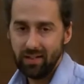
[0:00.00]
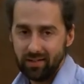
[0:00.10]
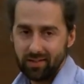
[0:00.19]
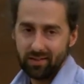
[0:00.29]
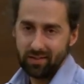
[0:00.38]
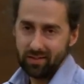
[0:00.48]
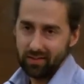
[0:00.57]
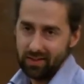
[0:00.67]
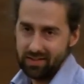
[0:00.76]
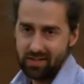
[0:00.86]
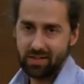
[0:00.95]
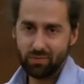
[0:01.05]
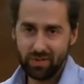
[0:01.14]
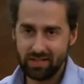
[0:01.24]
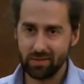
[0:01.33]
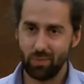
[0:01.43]
it's, this is the
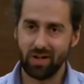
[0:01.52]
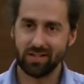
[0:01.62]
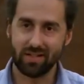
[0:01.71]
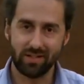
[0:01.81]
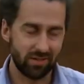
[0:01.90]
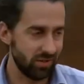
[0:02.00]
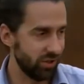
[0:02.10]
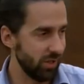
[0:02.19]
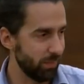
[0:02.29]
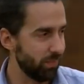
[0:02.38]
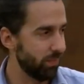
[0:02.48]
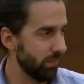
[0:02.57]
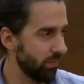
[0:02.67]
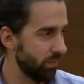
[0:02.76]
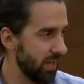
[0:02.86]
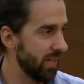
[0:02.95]
reason why censorship
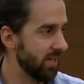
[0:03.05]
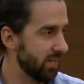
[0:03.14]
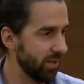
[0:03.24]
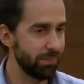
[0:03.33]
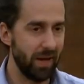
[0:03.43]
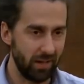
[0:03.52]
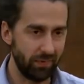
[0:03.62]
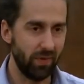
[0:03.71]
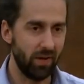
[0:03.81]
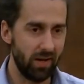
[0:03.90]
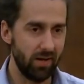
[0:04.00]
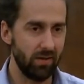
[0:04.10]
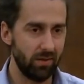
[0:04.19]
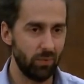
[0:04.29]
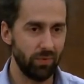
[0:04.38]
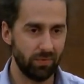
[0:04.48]
really does backfire
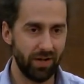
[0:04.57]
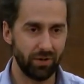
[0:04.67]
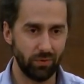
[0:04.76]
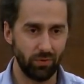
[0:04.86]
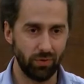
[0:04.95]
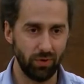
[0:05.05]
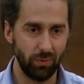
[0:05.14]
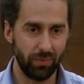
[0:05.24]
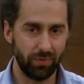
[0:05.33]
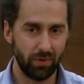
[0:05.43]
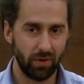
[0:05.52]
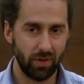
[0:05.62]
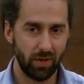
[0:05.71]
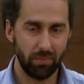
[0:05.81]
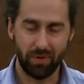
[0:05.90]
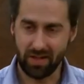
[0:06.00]
with radical groups.
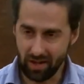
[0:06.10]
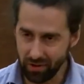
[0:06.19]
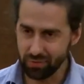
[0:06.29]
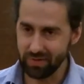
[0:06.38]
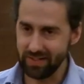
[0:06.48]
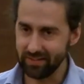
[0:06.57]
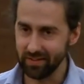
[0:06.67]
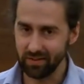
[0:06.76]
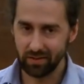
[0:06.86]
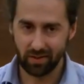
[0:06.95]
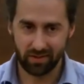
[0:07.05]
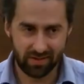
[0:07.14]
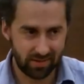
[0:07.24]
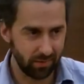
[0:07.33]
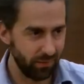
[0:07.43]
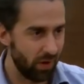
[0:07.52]
But the other reason, and this
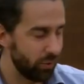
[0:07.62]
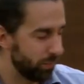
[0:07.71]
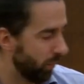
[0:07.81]
is the final